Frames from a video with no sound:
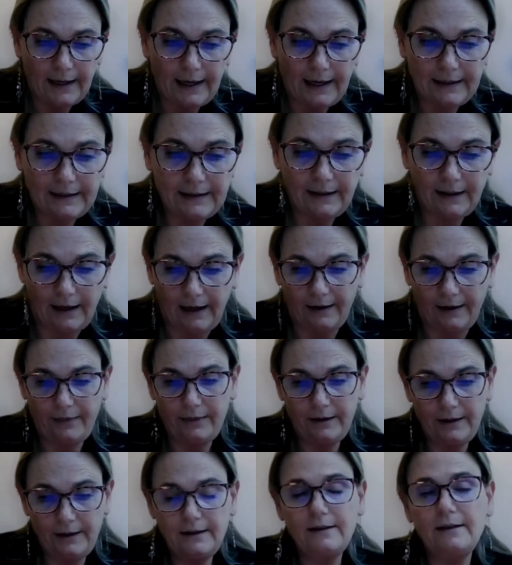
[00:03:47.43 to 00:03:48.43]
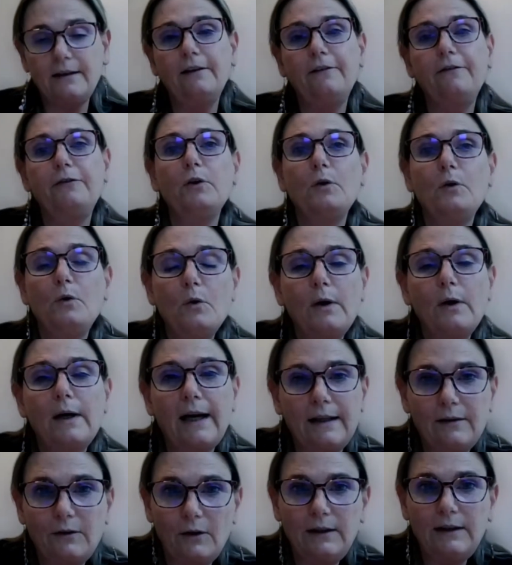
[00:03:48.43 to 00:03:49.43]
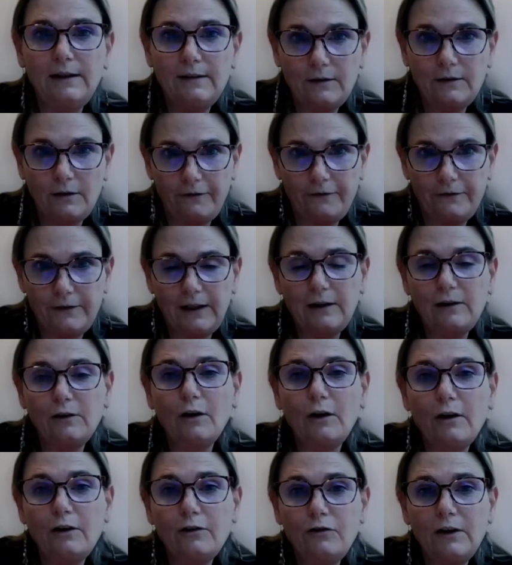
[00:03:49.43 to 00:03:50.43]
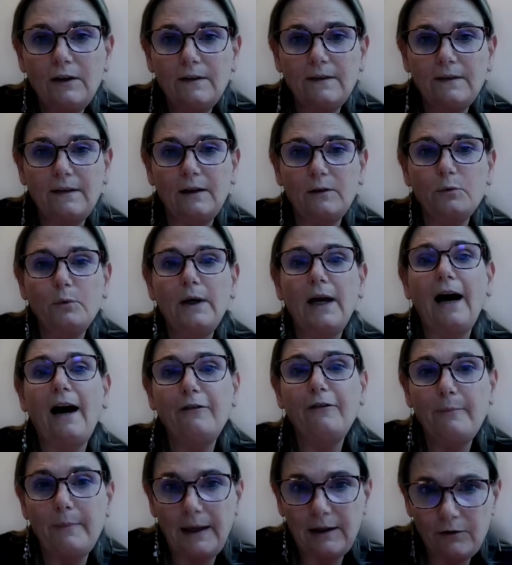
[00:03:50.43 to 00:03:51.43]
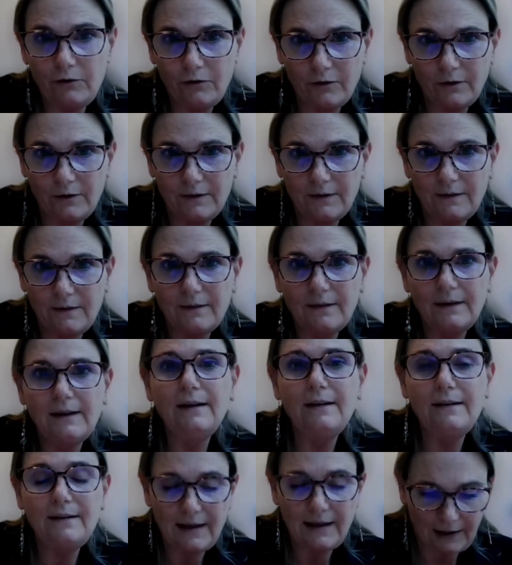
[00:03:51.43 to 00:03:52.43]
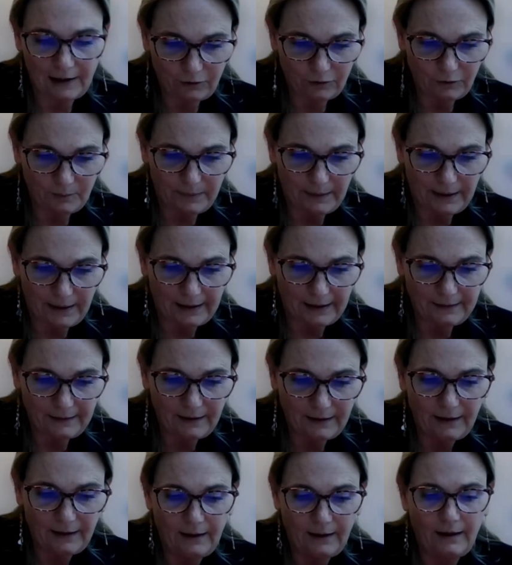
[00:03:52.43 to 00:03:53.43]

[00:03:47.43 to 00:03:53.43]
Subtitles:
And I think if you look at the list of technologies that we have mentioned in the action plan,